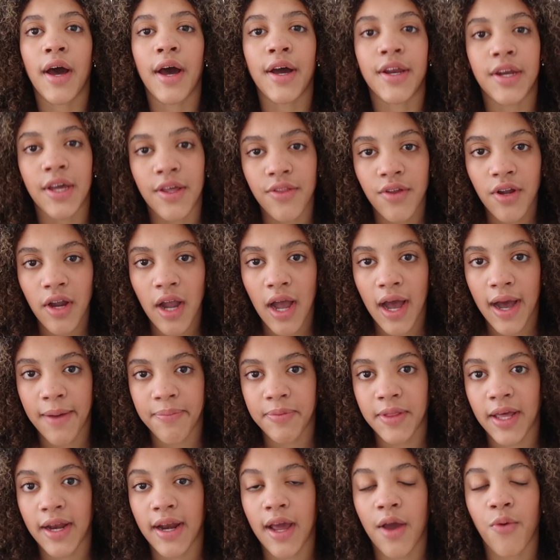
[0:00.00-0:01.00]
Another
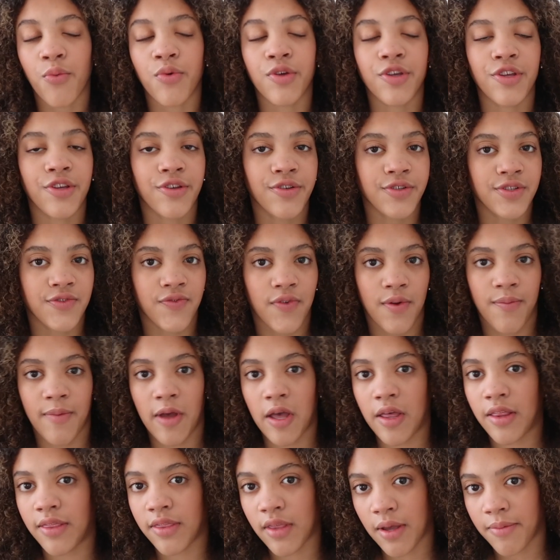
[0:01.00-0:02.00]
app that I will use for
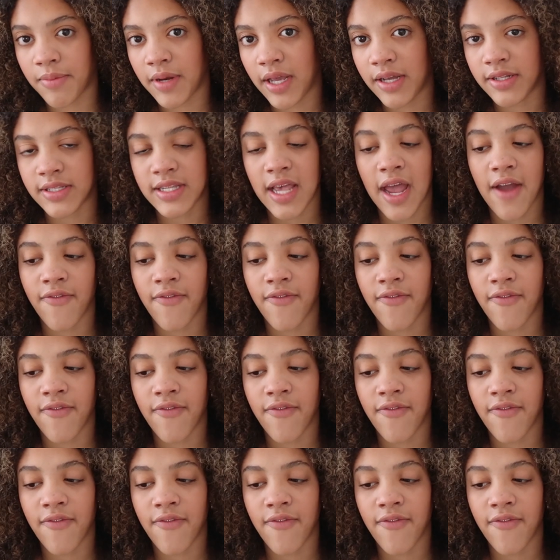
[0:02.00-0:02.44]
my thumbnails